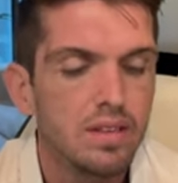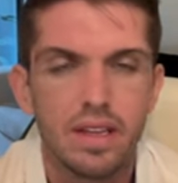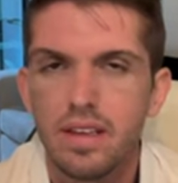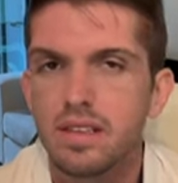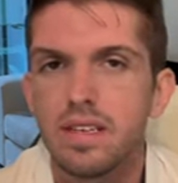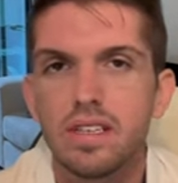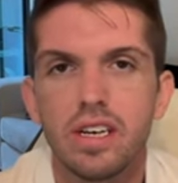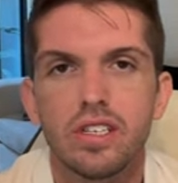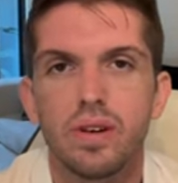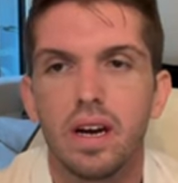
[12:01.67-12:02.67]
And then
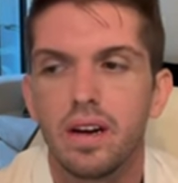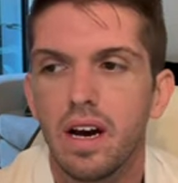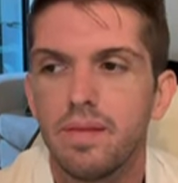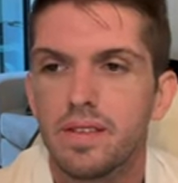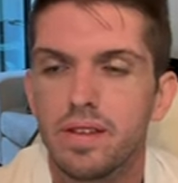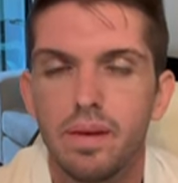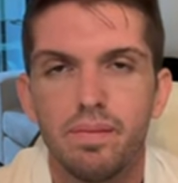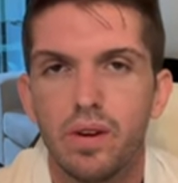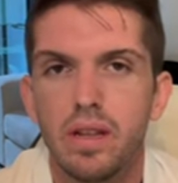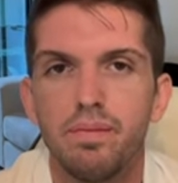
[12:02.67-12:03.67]
CJ Stroud. Obviously,
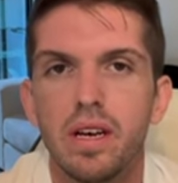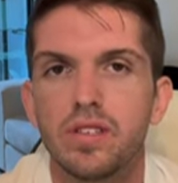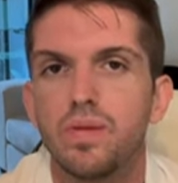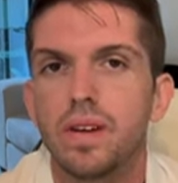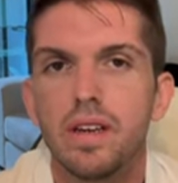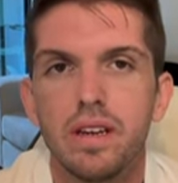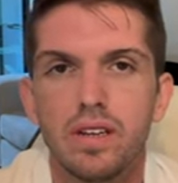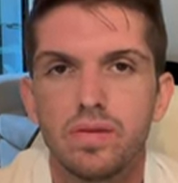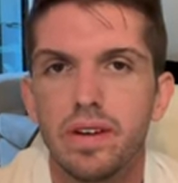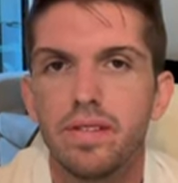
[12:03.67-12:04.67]
one of the best rookie
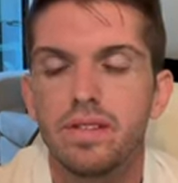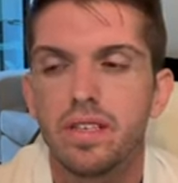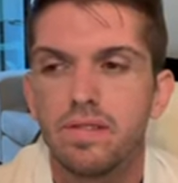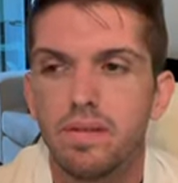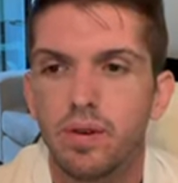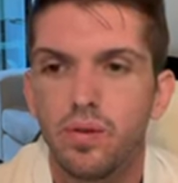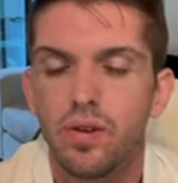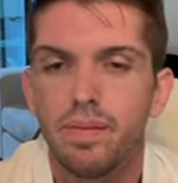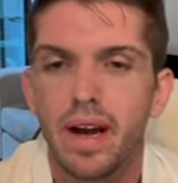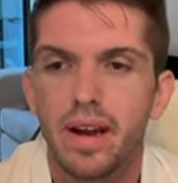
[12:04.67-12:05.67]
years we've ever seen from a
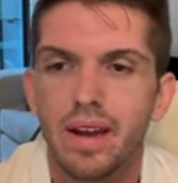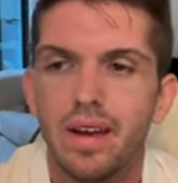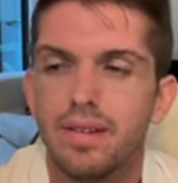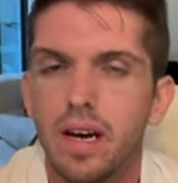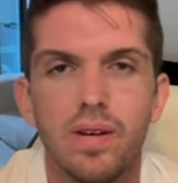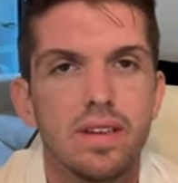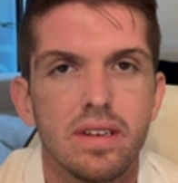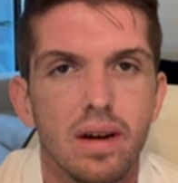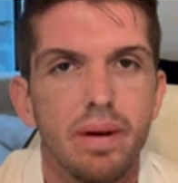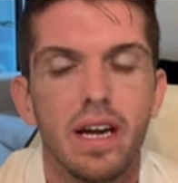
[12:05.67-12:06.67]
quarterback. No, he's
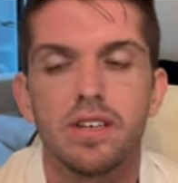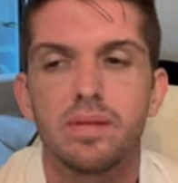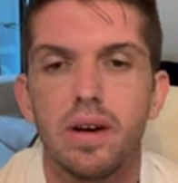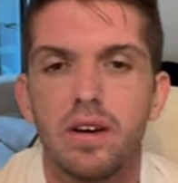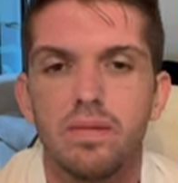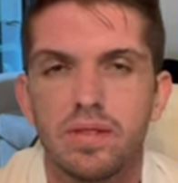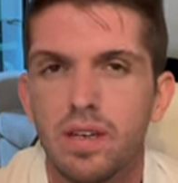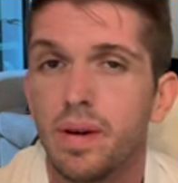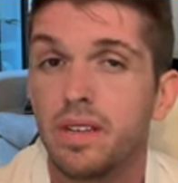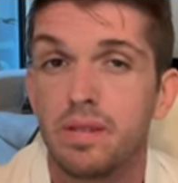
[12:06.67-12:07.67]
not Patrick Mahomes.
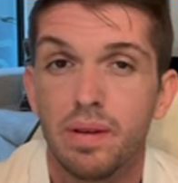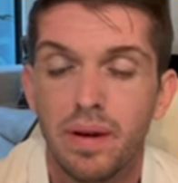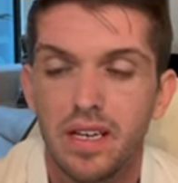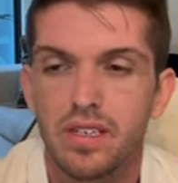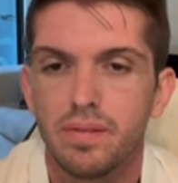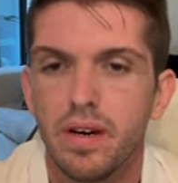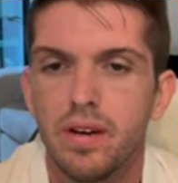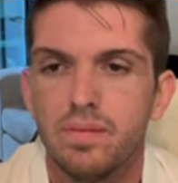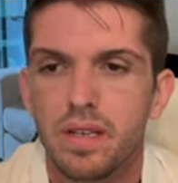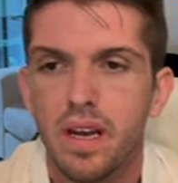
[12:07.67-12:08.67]
Nobody's going to be Patrick
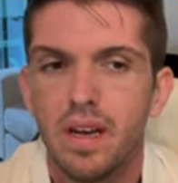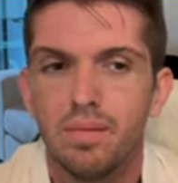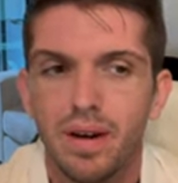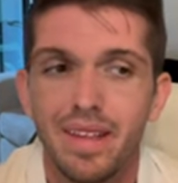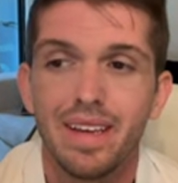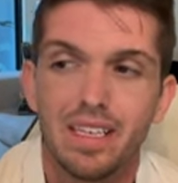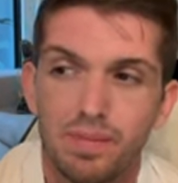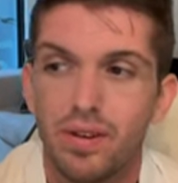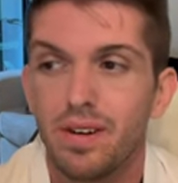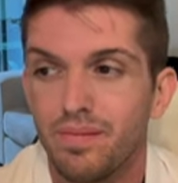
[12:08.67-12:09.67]
Mahomes. But I think he's
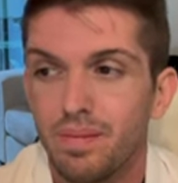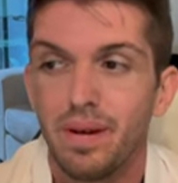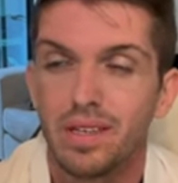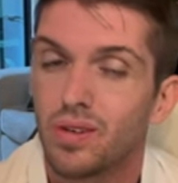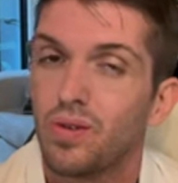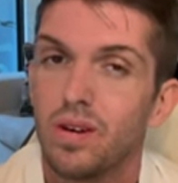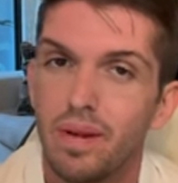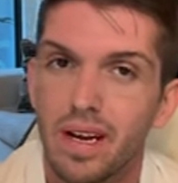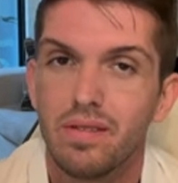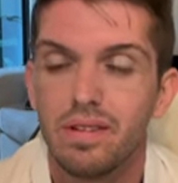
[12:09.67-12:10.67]
probably the best
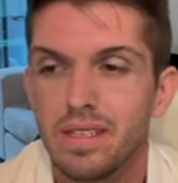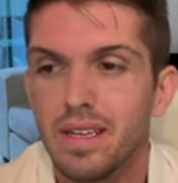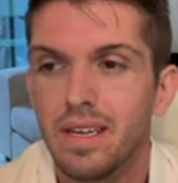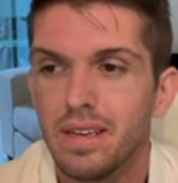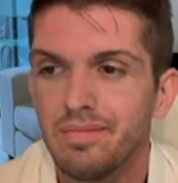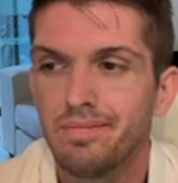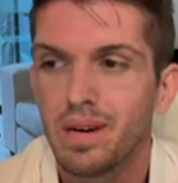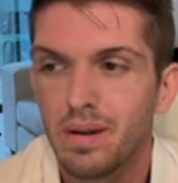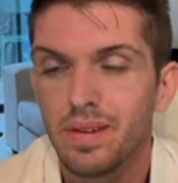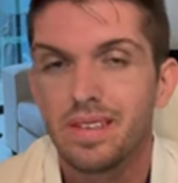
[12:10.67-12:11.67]
quarterback we've seen
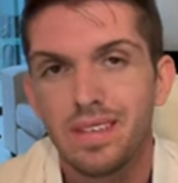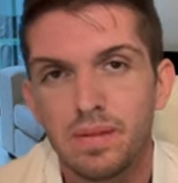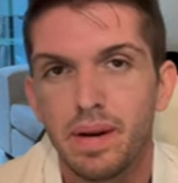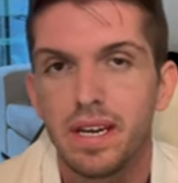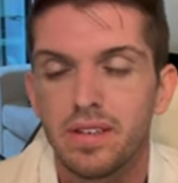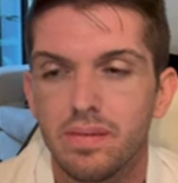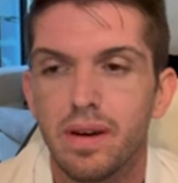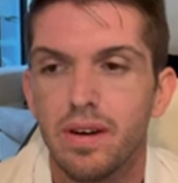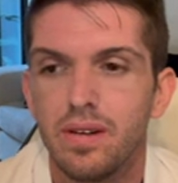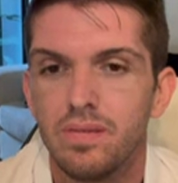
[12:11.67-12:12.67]
probably since Patrick
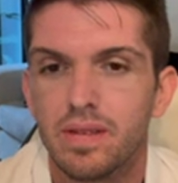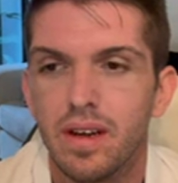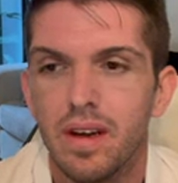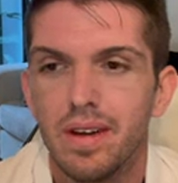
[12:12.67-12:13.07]
Mahomes.